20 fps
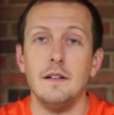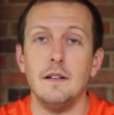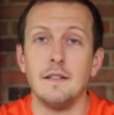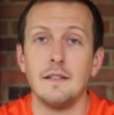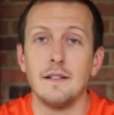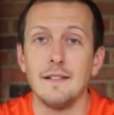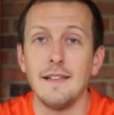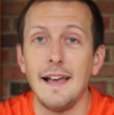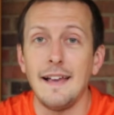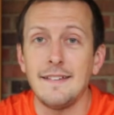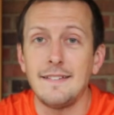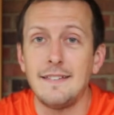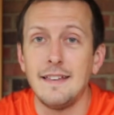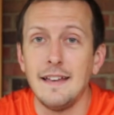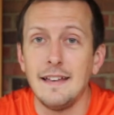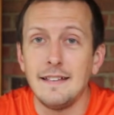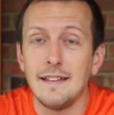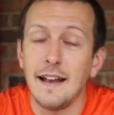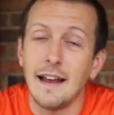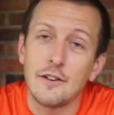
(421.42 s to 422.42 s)
The last
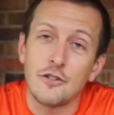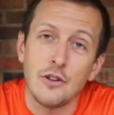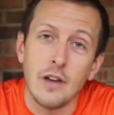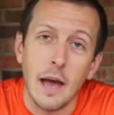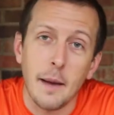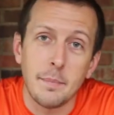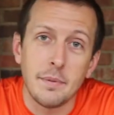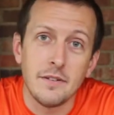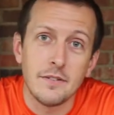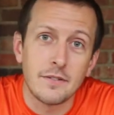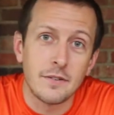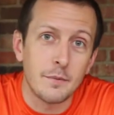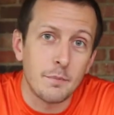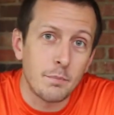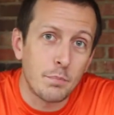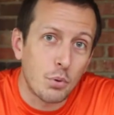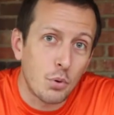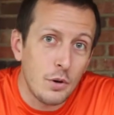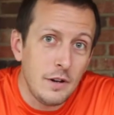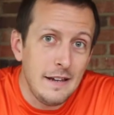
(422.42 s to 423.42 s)
thing that actually happens
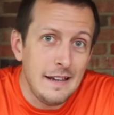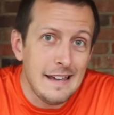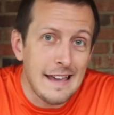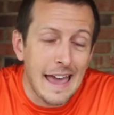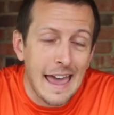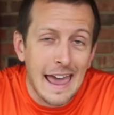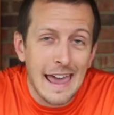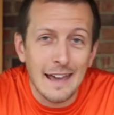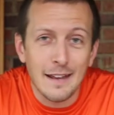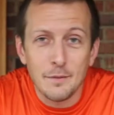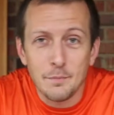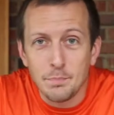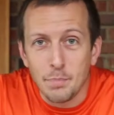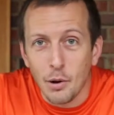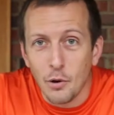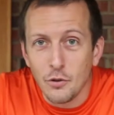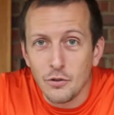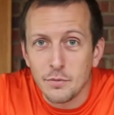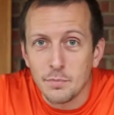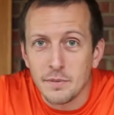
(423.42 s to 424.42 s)
pre and
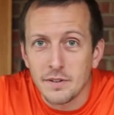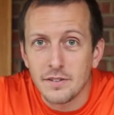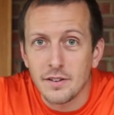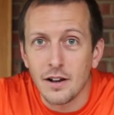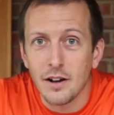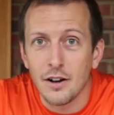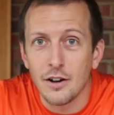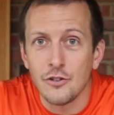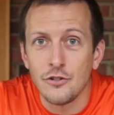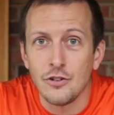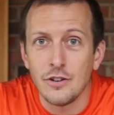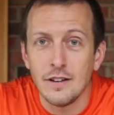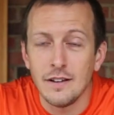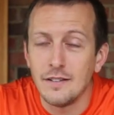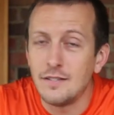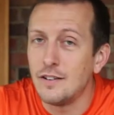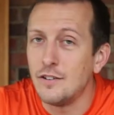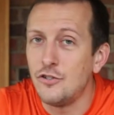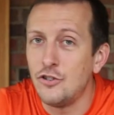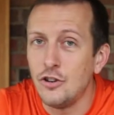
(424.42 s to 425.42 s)
post massage
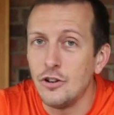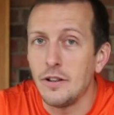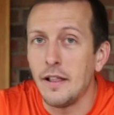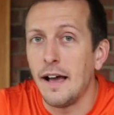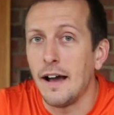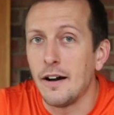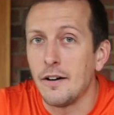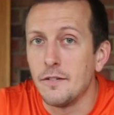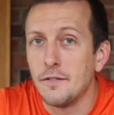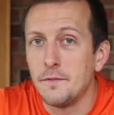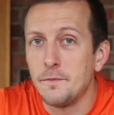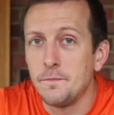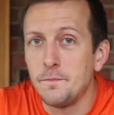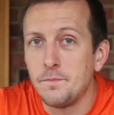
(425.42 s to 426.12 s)
is to chill out.